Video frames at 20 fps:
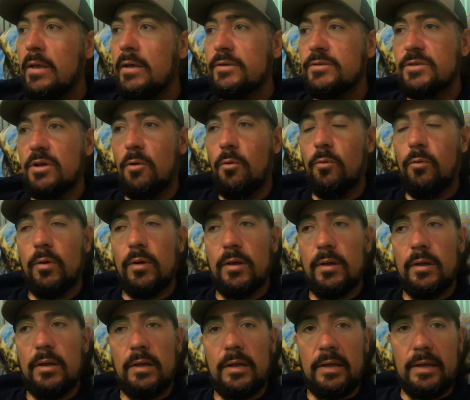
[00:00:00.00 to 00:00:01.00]
So
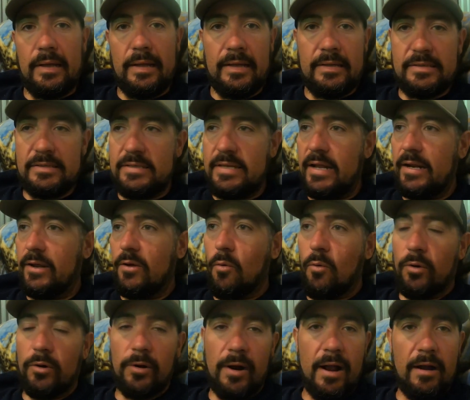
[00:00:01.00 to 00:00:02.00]
instead of
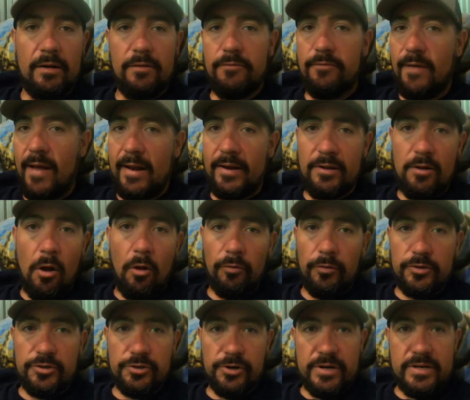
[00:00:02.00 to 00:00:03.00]
going around and finding all
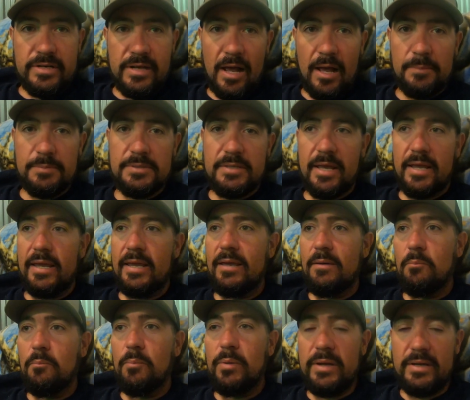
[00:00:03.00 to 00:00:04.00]
the treetops that
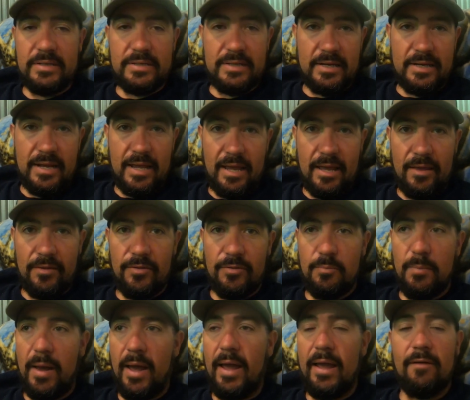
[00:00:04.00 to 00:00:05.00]
get beat to death
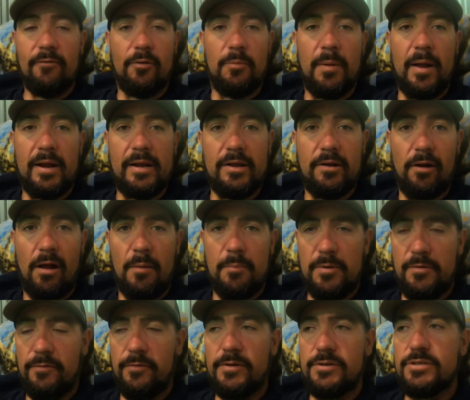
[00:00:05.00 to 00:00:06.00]
by everybody
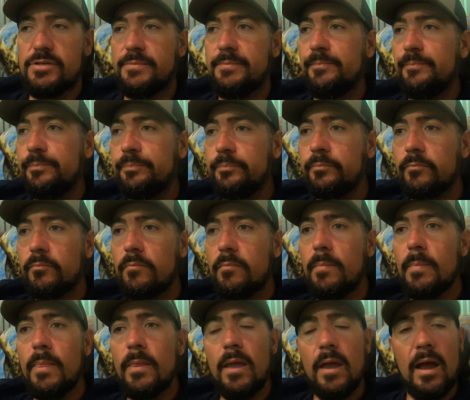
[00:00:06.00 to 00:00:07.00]
crappie fishing,
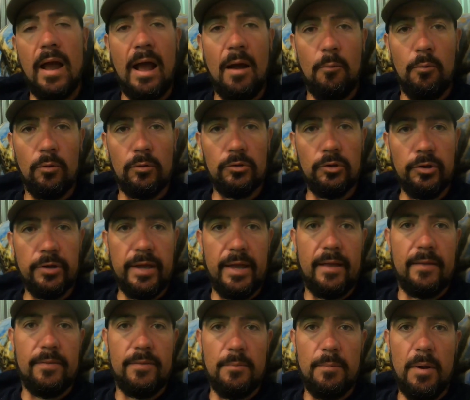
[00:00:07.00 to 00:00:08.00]
I will look
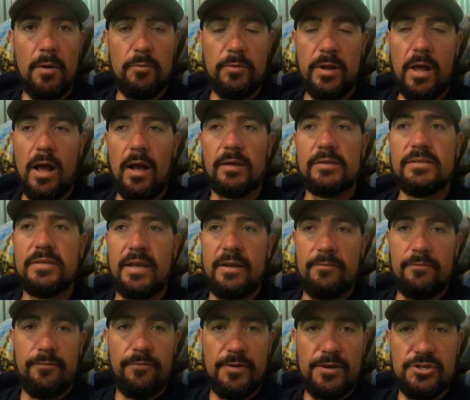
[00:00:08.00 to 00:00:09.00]
at the boat docks
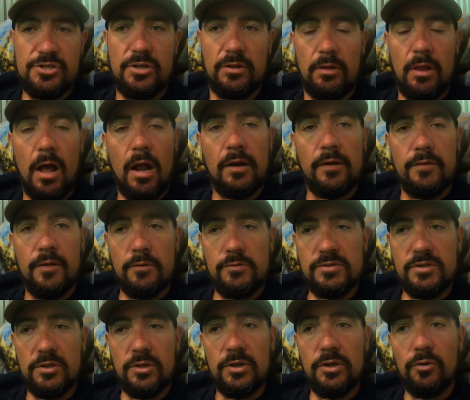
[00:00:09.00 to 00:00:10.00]
and fish a lot of
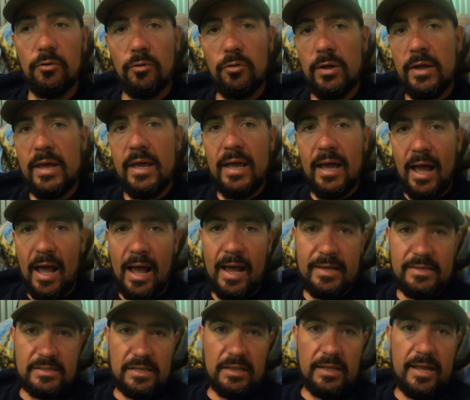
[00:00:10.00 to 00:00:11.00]
those little
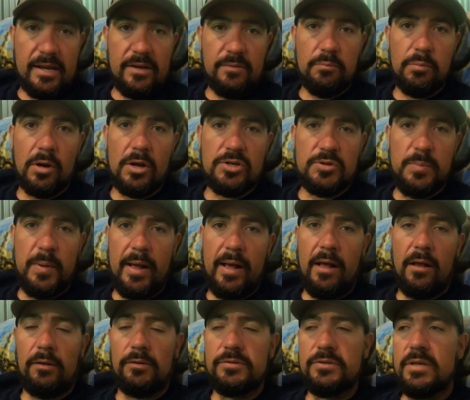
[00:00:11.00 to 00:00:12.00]
isolated brush
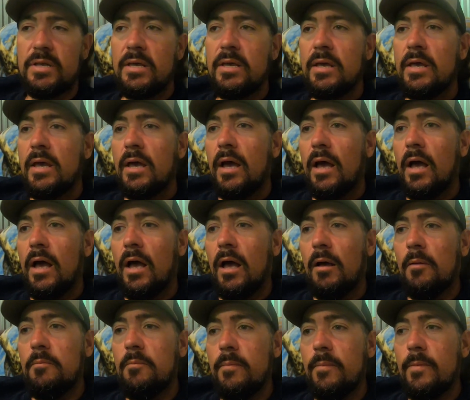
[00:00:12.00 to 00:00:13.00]
piles
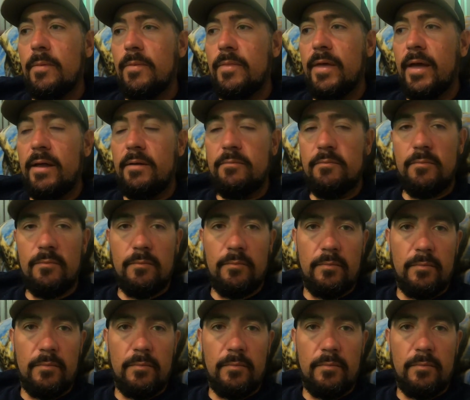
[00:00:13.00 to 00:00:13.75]
that